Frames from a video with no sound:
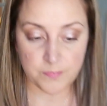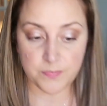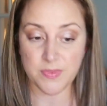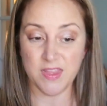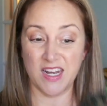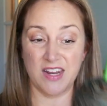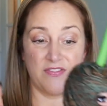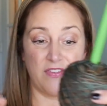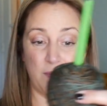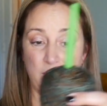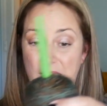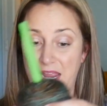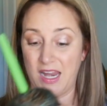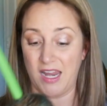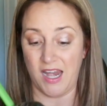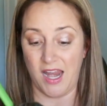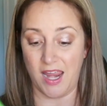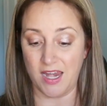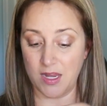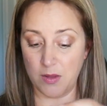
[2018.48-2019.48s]
that if I made
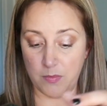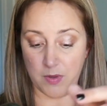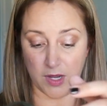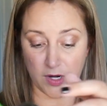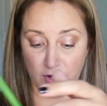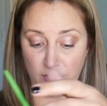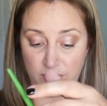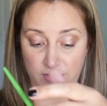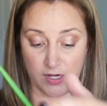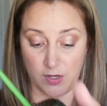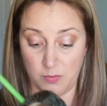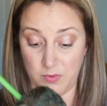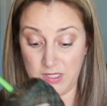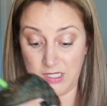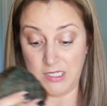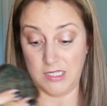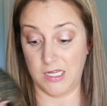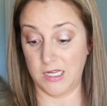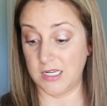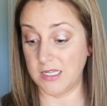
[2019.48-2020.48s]
it any bigger than it
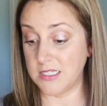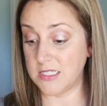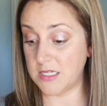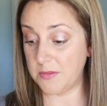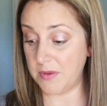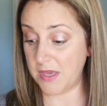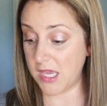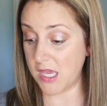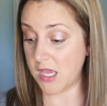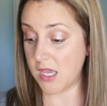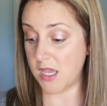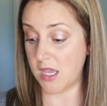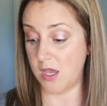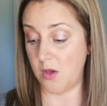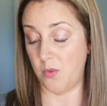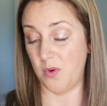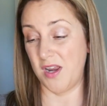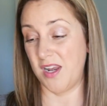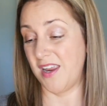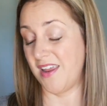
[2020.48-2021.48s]
really needed to be,
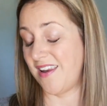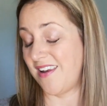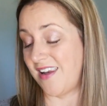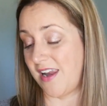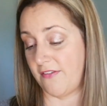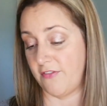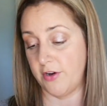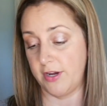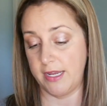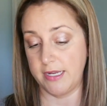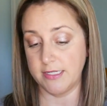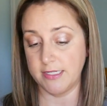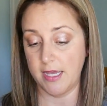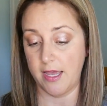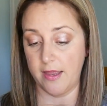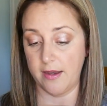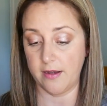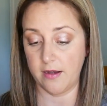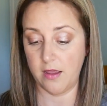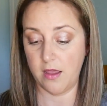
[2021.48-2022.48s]
it would never get
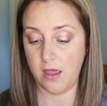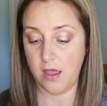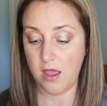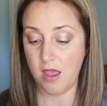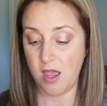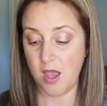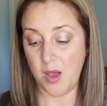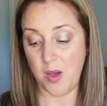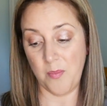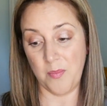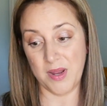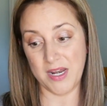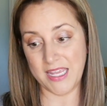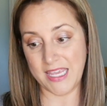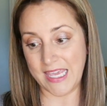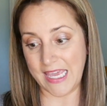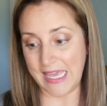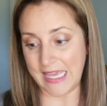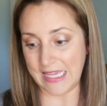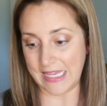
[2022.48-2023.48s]
done. But
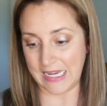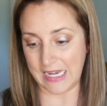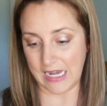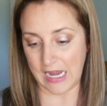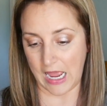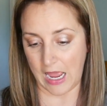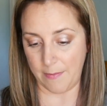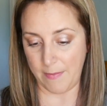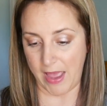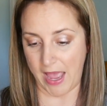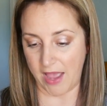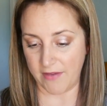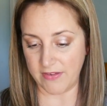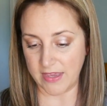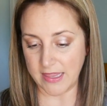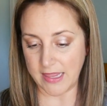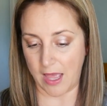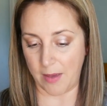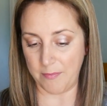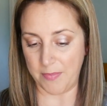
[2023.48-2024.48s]
again, I'm
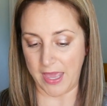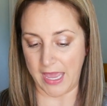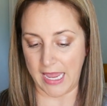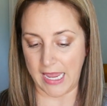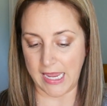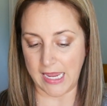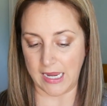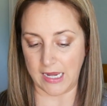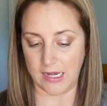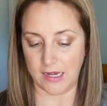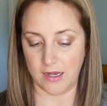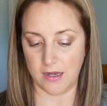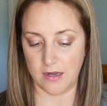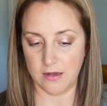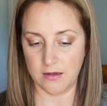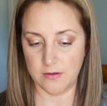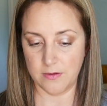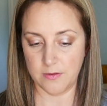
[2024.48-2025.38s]
having that pain